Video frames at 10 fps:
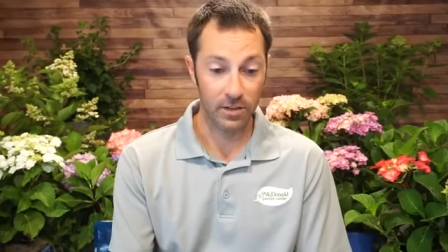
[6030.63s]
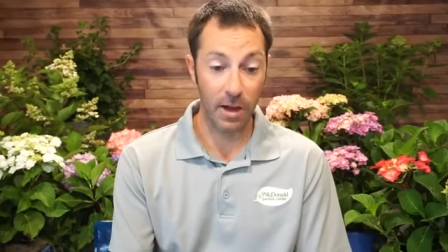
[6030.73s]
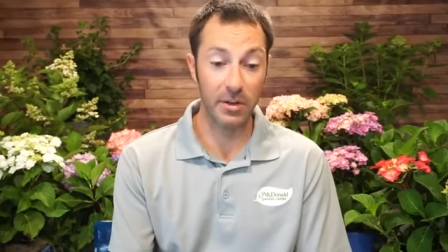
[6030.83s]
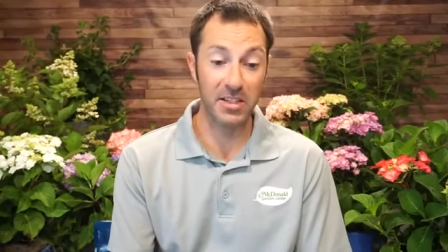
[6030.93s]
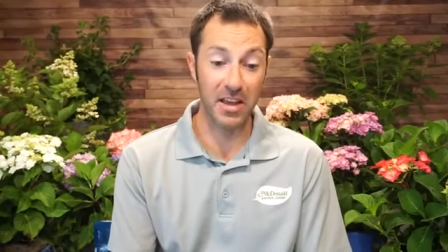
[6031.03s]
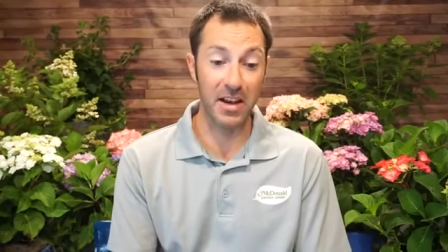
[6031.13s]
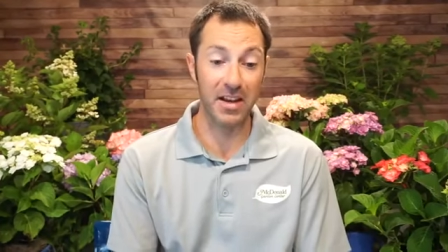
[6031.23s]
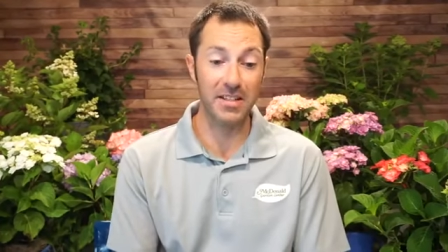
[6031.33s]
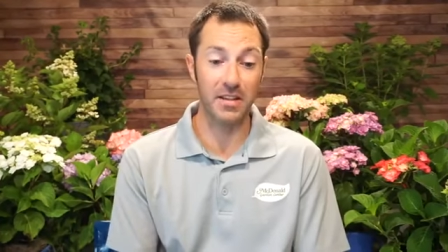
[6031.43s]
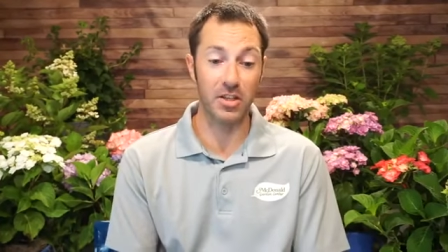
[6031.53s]
Ebony said it
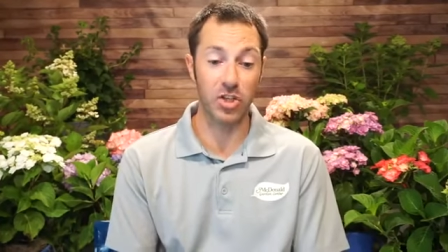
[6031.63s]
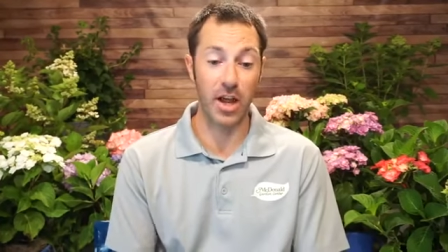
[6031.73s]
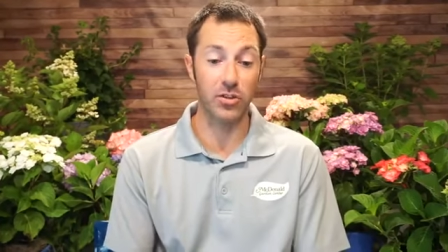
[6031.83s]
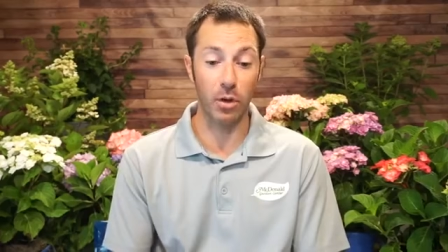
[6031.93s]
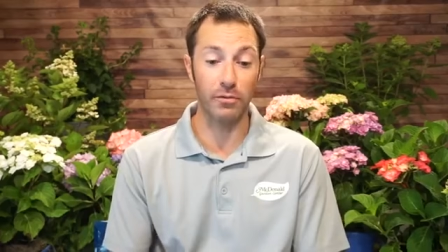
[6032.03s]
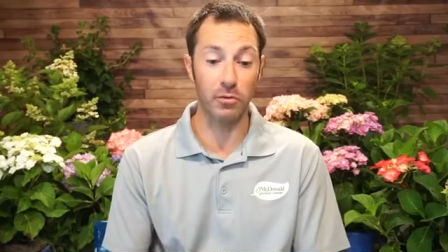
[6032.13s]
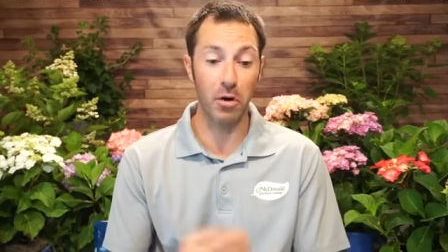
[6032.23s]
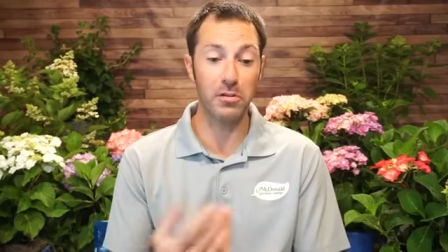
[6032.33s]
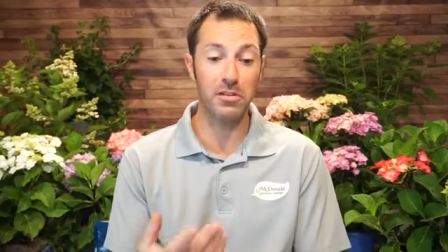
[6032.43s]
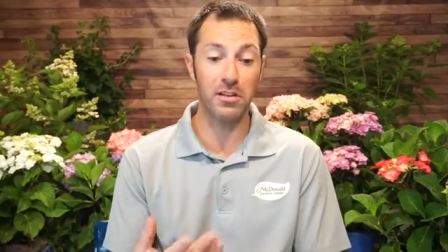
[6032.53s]
is in the shade, so if your
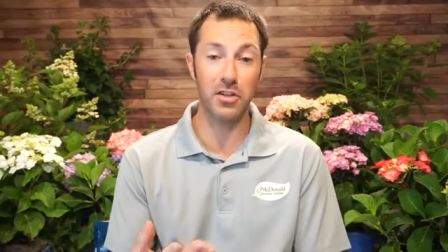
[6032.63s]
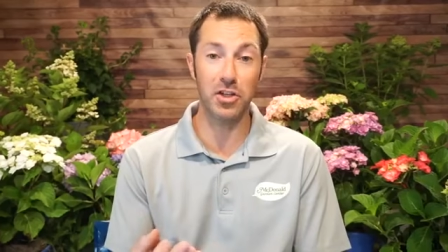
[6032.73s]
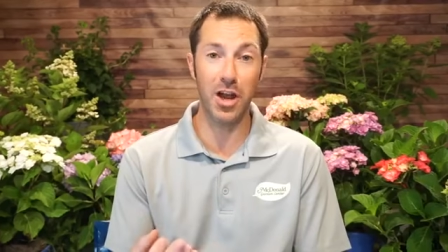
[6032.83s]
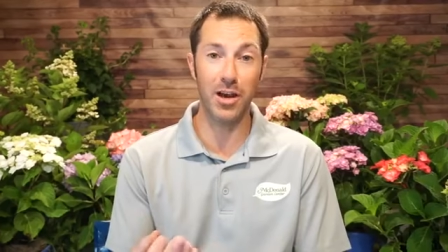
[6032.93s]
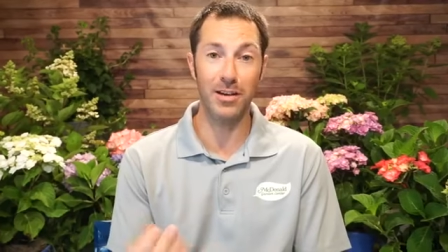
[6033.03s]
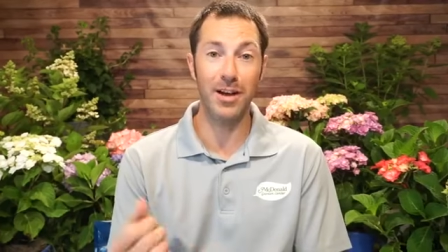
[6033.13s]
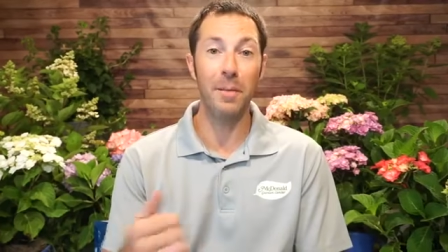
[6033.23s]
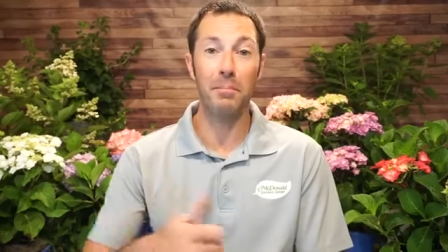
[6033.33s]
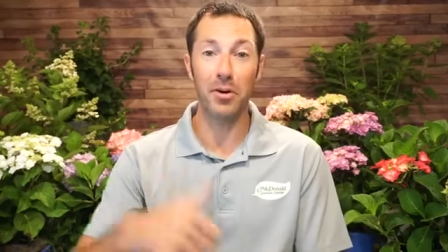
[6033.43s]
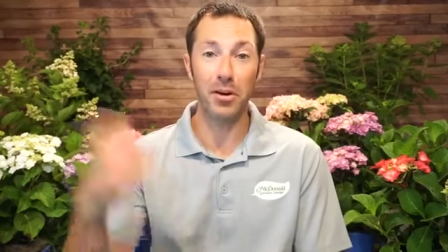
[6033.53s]
rose is in the shade,
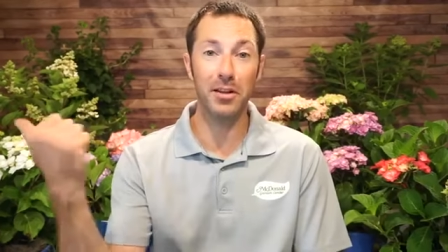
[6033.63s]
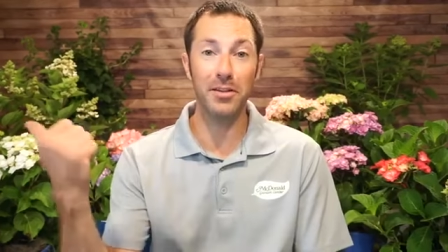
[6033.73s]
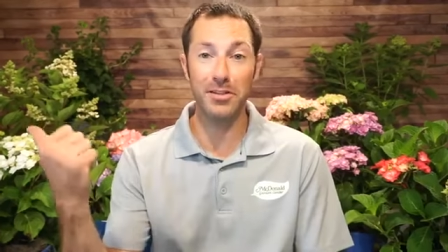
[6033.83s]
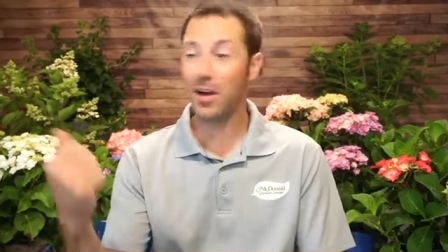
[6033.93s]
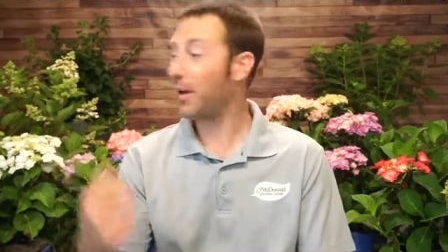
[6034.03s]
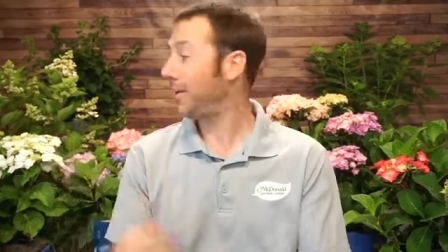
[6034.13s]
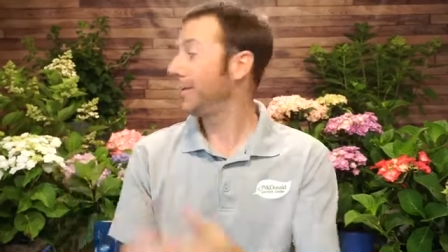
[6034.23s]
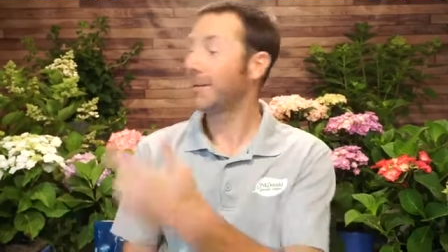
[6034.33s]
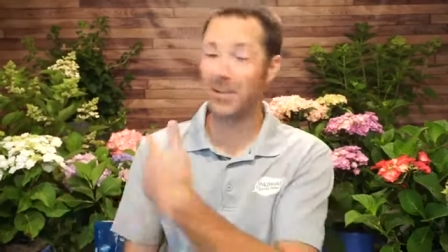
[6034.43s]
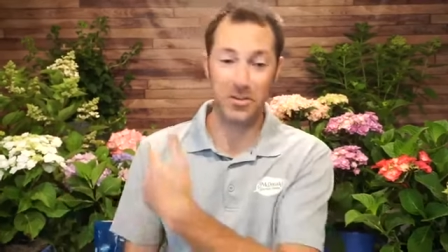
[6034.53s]
put it in the sun,
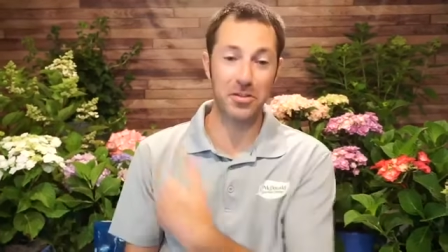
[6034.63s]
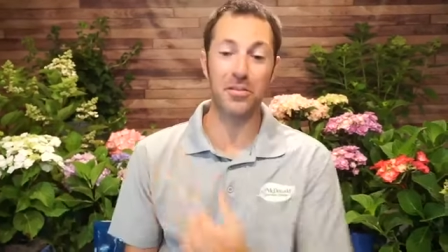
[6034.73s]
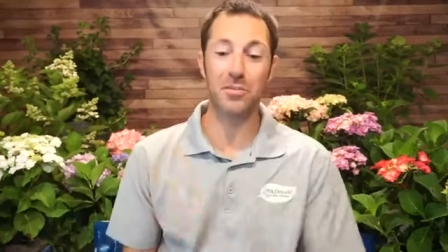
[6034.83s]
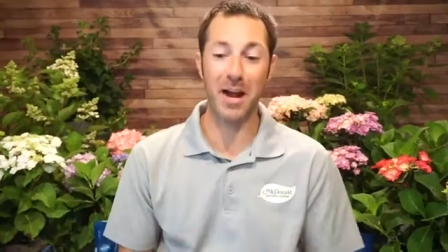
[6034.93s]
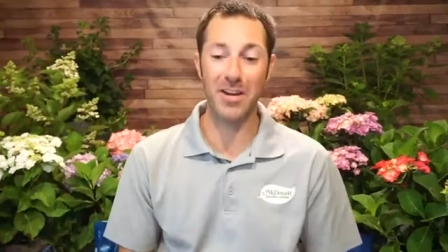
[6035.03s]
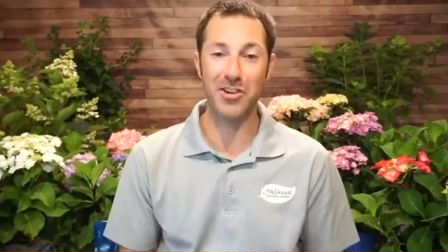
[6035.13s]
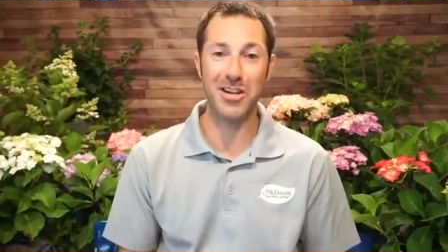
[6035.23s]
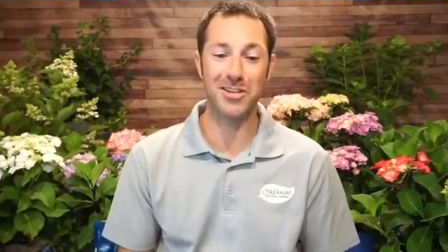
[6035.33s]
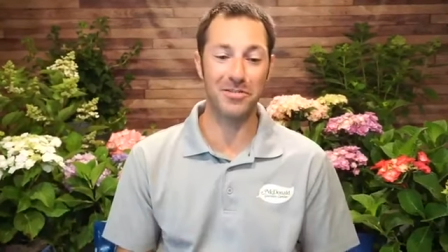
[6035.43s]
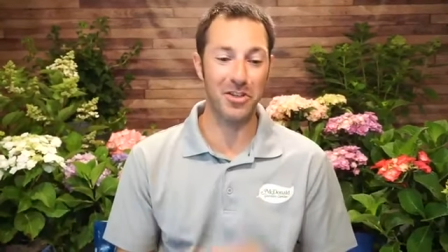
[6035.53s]
get yourself some
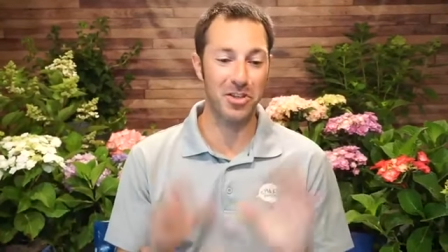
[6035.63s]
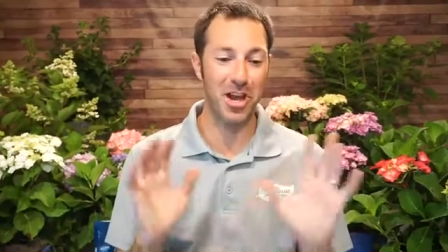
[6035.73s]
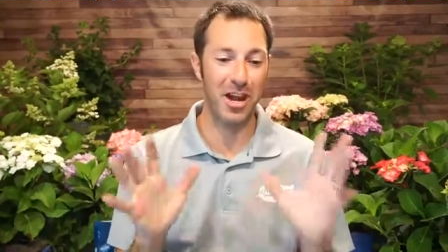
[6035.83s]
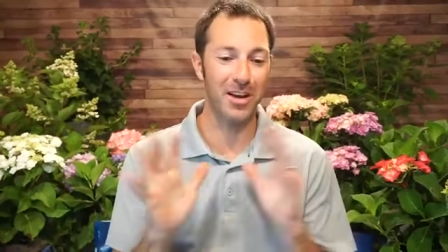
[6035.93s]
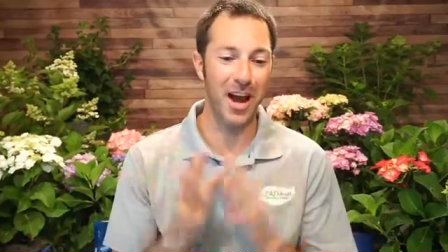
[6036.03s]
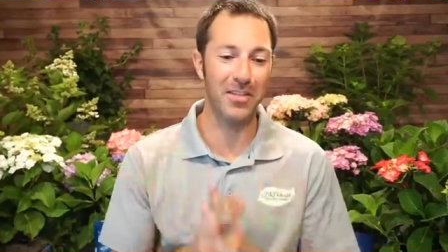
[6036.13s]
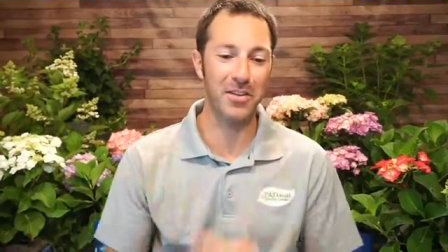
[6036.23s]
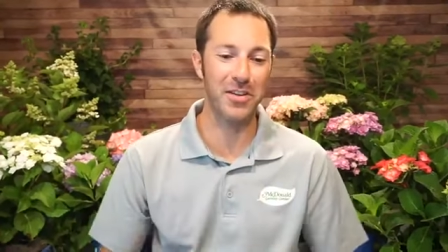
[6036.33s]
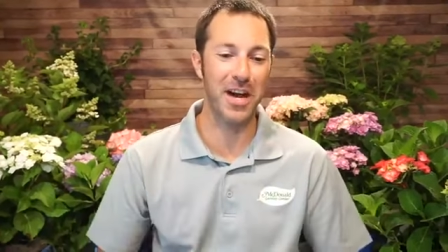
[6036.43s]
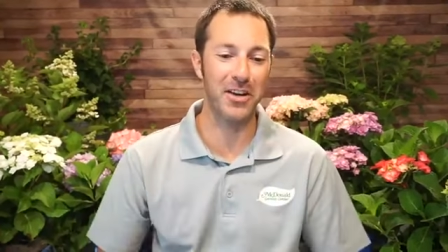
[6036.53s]
hydrangeas for the shade. I
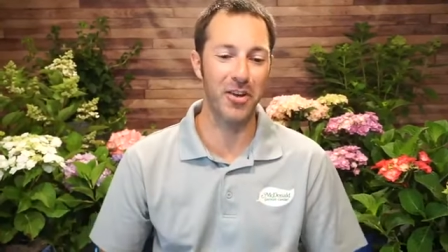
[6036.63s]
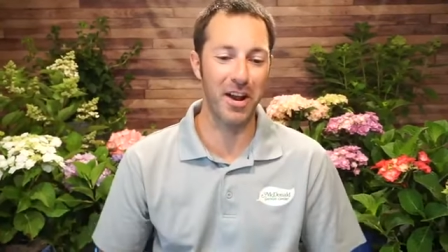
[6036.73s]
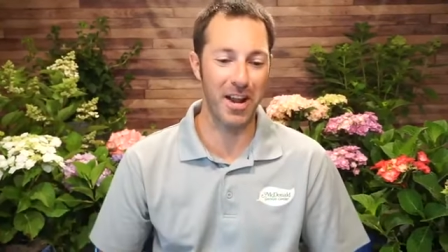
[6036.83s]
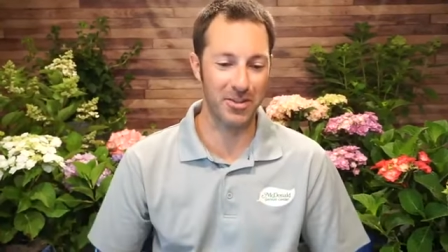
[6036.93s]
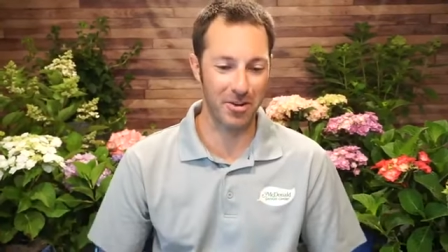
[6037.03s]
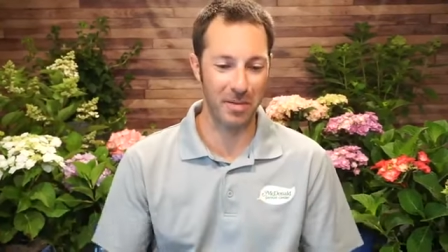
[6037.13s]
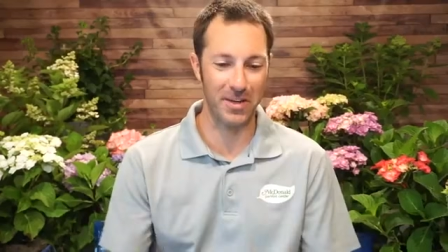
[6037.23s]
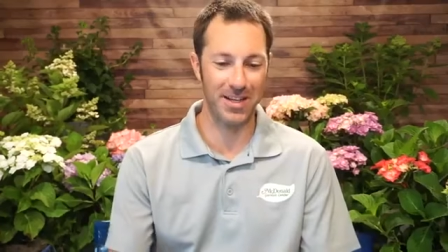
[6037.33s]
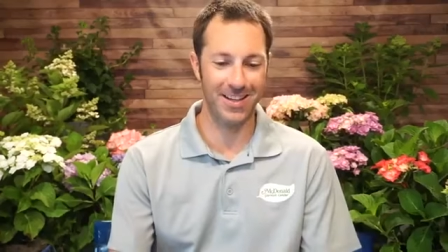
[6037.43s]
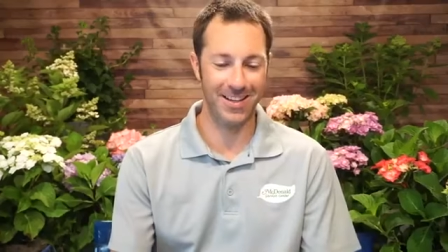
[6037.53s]
think you got a great answer,
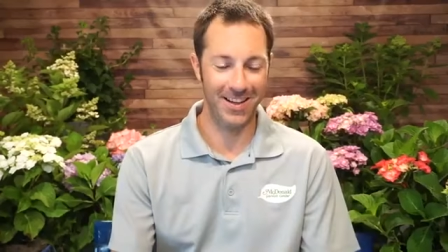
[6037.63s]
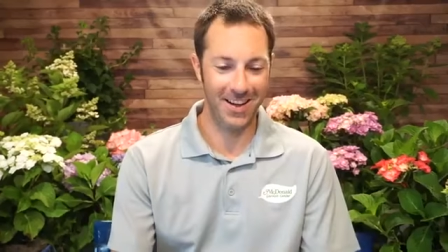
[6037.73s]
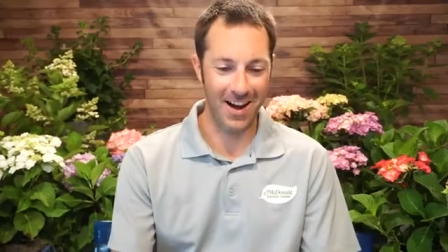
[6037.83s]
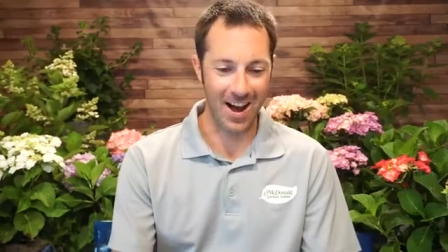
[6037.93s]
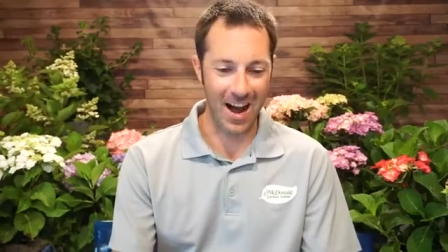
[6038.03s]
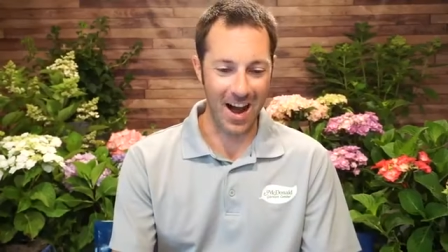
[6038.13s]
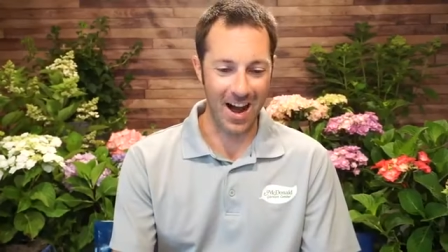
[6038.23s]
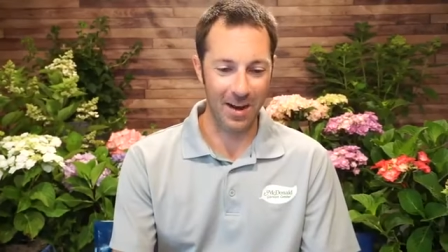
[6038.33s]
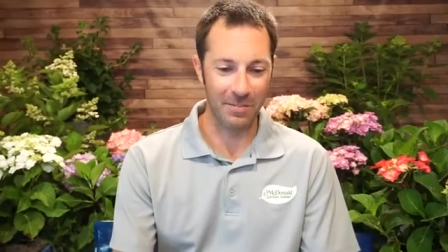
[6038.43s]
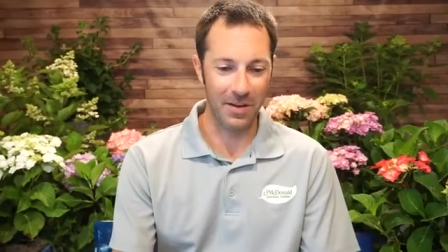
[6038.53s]
Ebony.
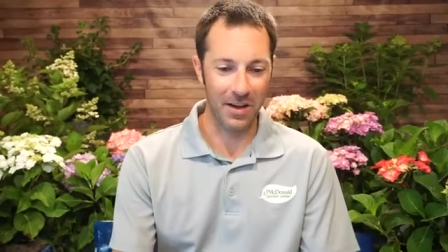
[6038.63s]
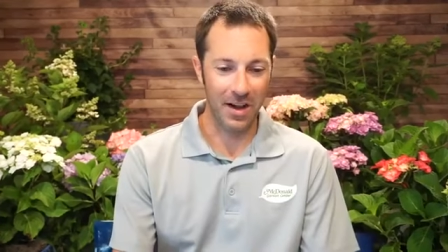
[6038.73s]
Um,